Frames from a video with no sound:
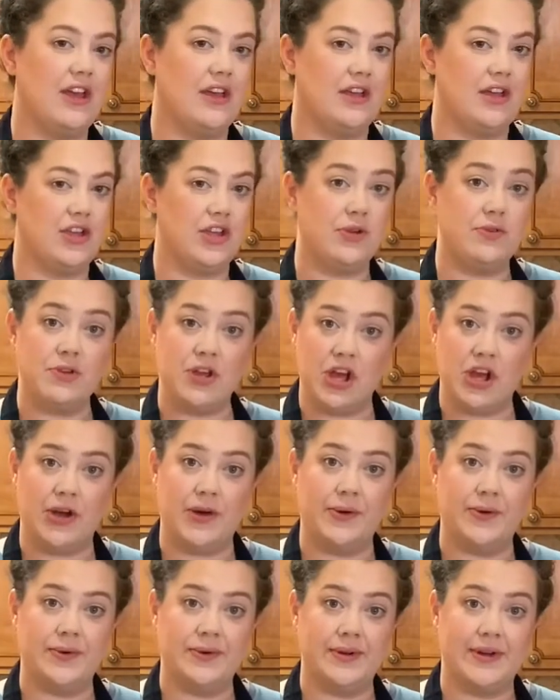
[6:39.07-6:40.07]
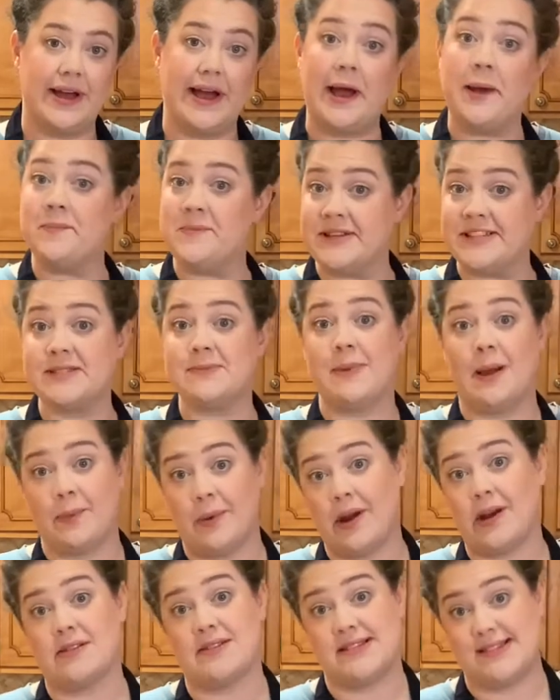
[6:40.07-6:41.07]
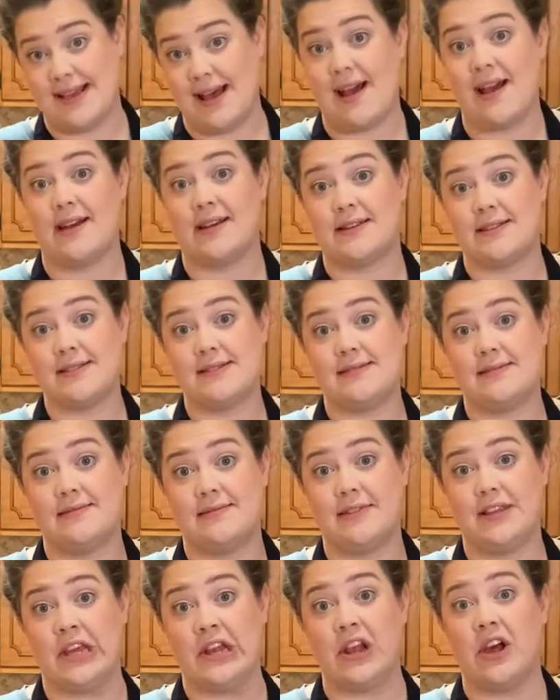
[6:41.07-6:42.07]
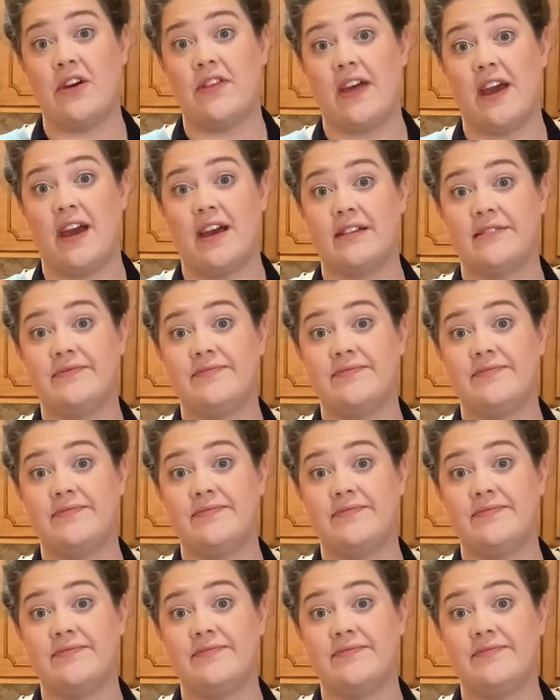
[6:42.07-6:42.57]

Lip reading: You know I miss my brown sacks. You know that.